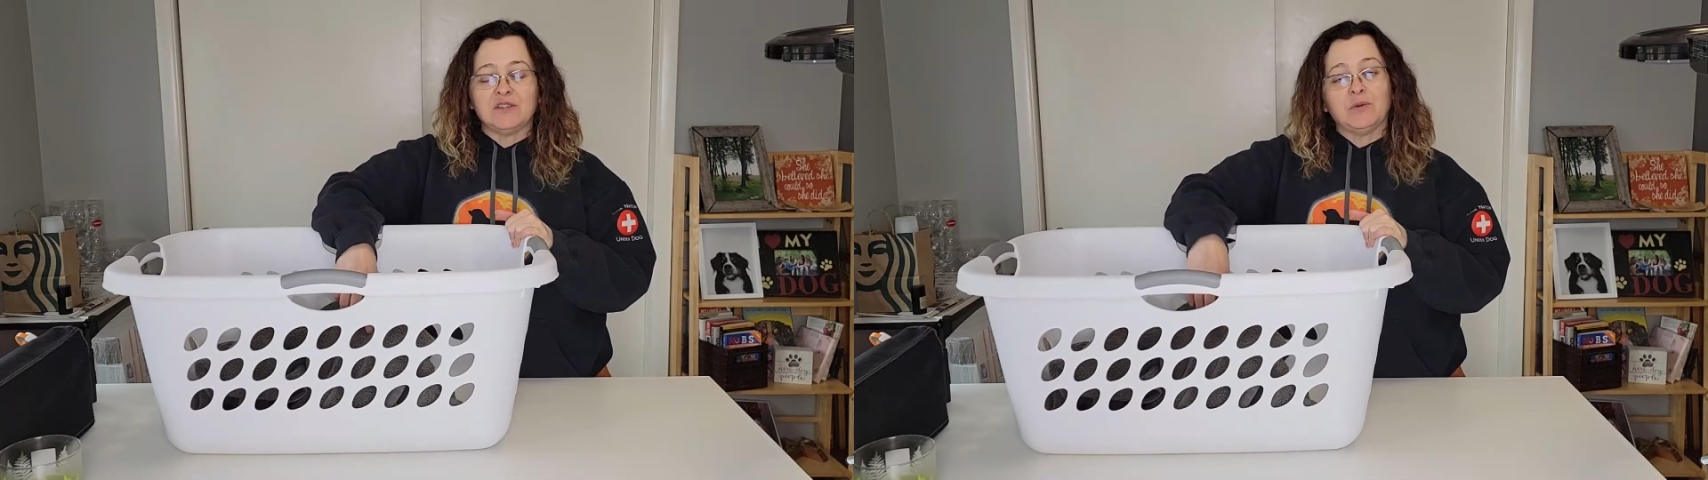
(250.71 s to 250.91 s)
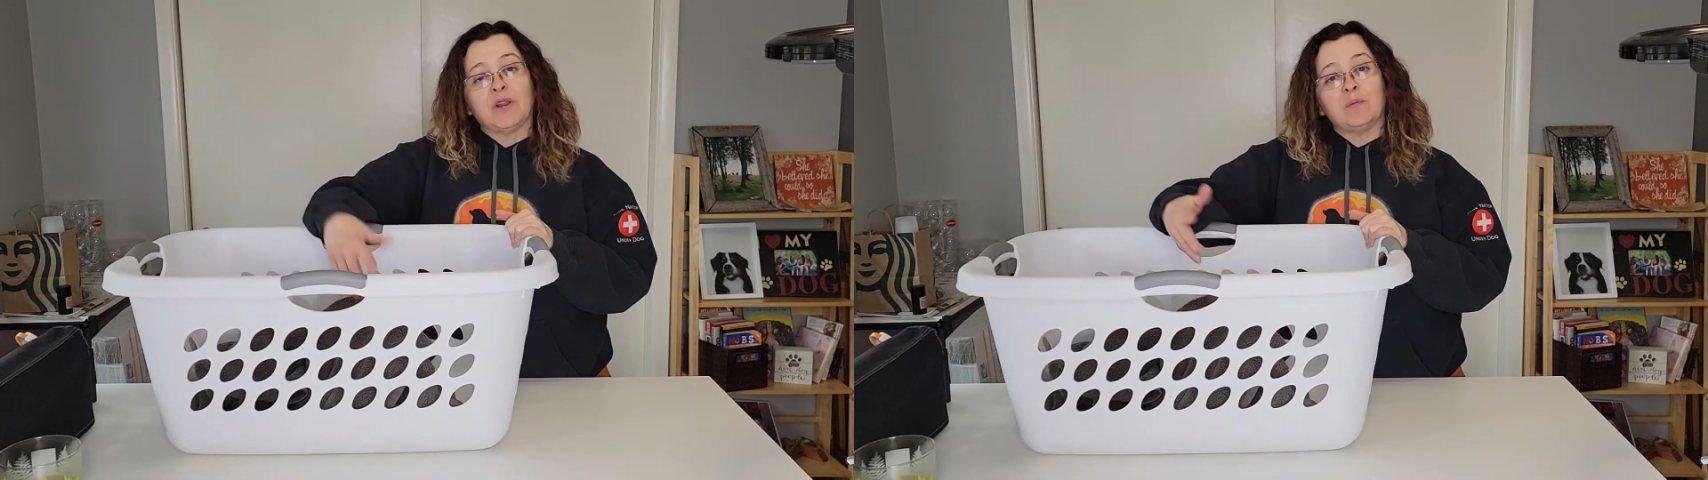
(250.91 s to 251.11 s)

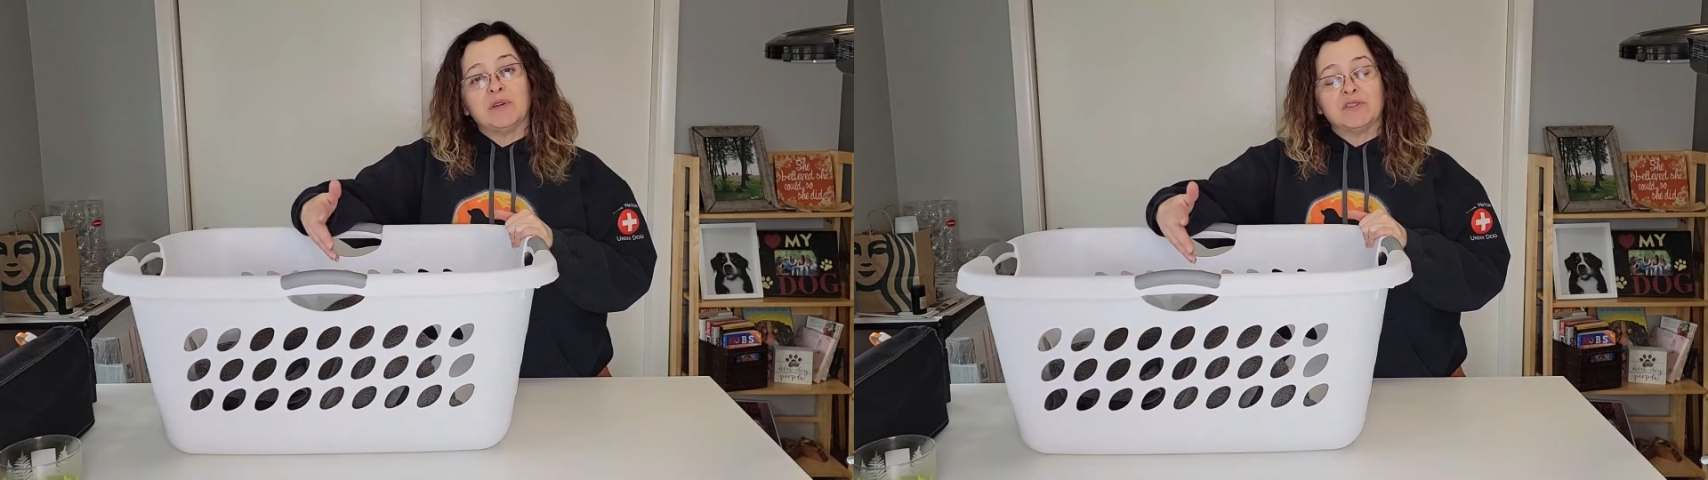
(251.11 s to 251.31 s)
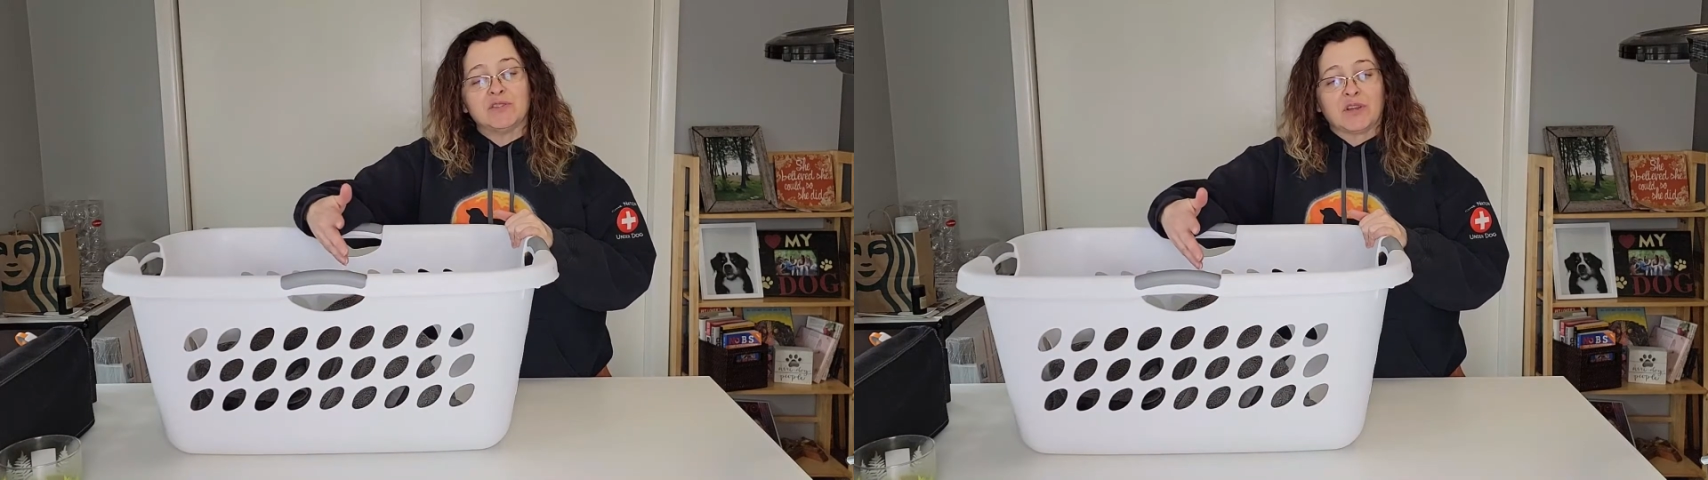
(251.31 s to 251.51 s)
you know, that
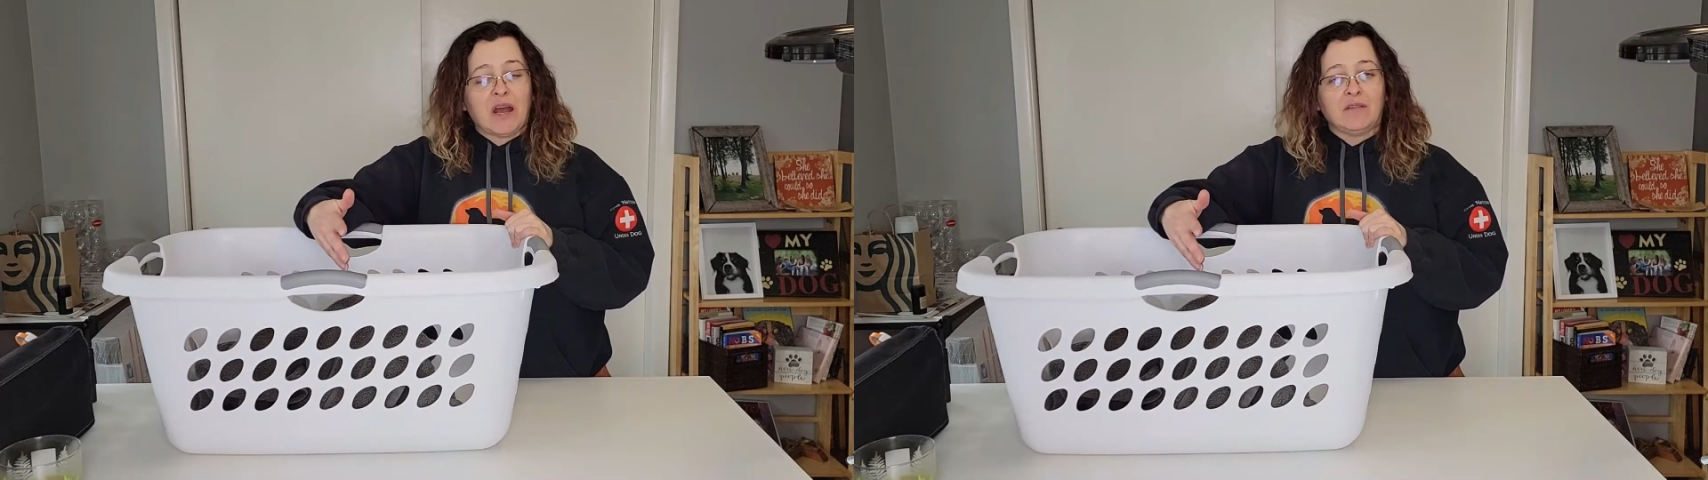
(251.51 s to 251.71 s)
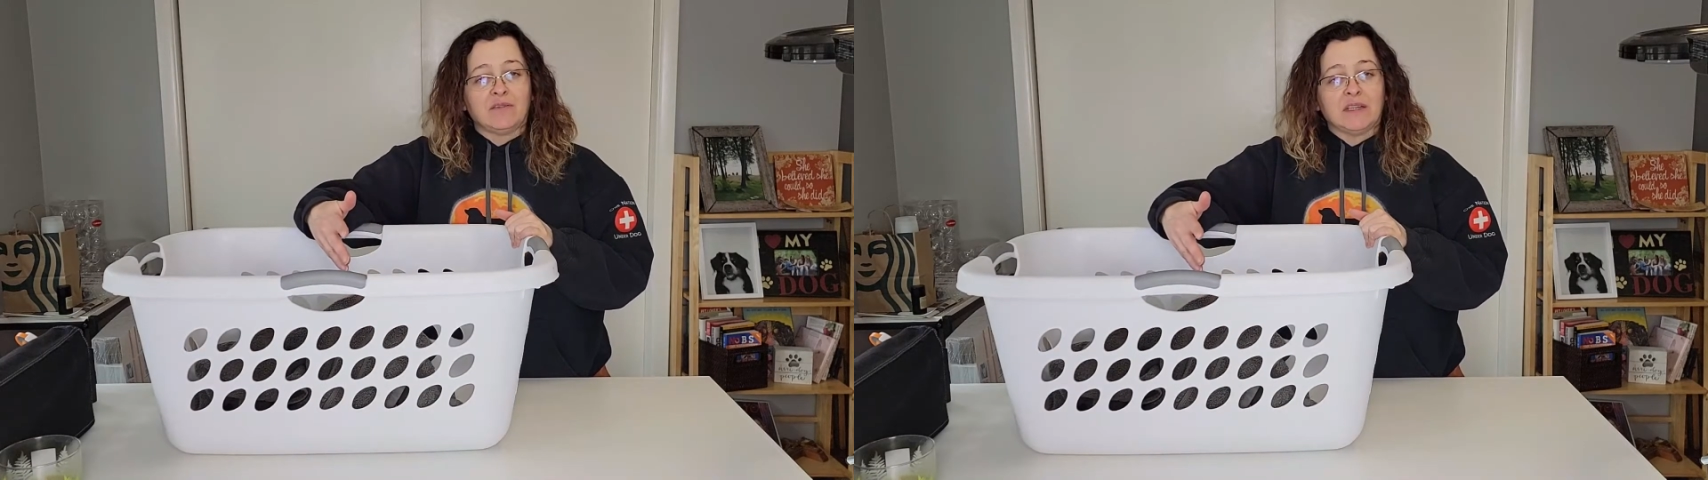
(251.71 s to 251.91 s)
builds their
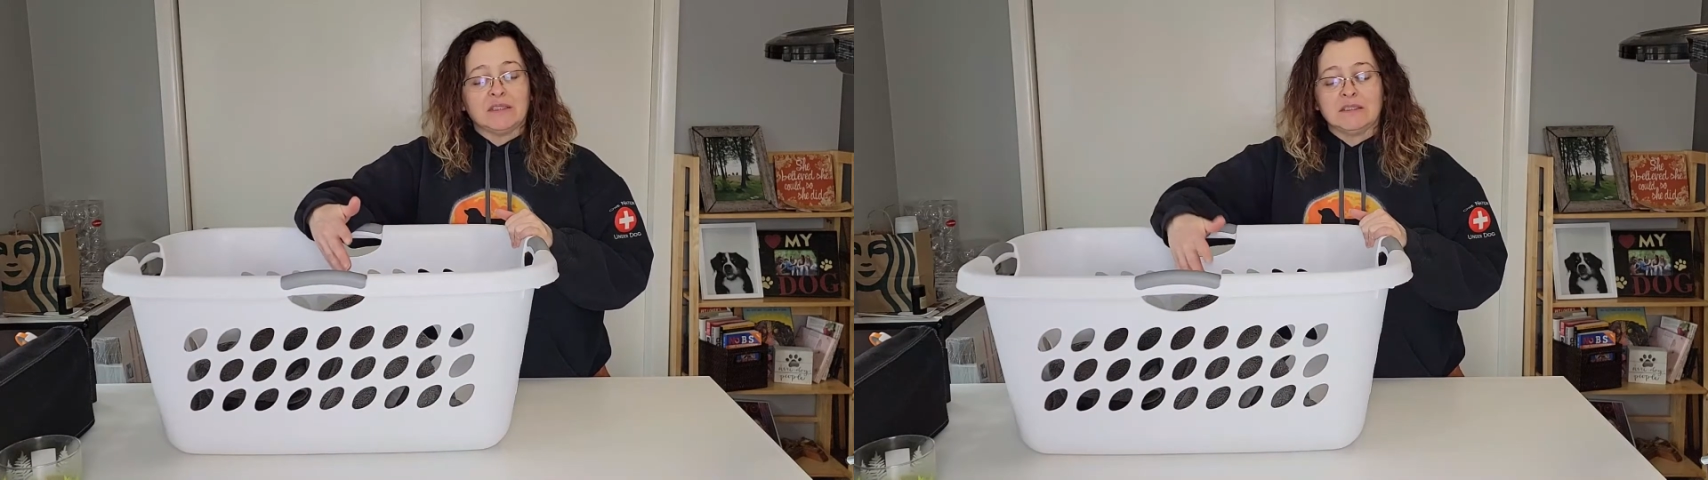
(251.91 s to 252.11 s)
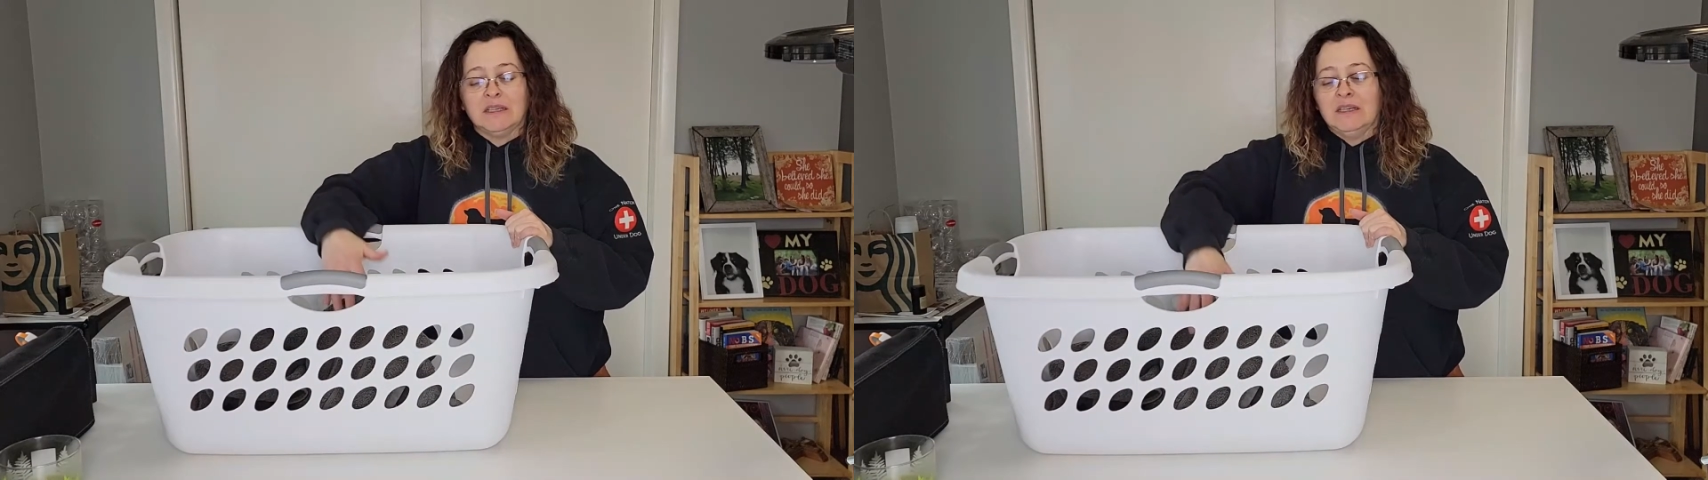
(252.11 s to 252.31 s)

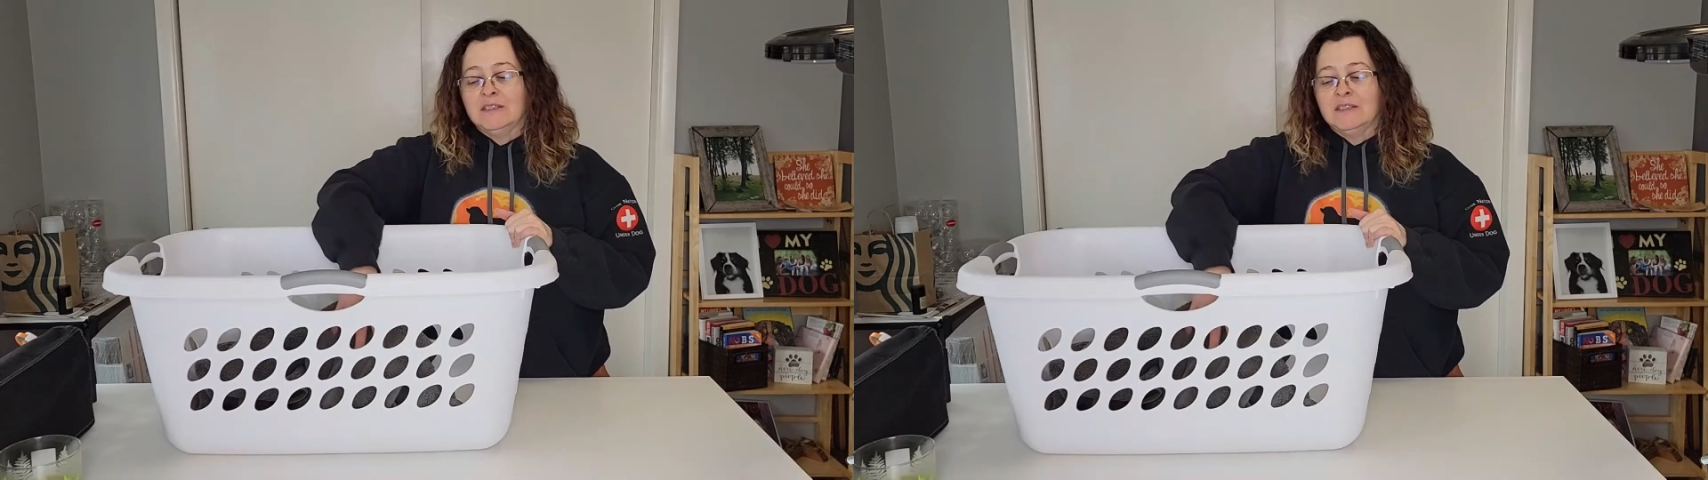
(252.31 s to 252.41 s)
confidence.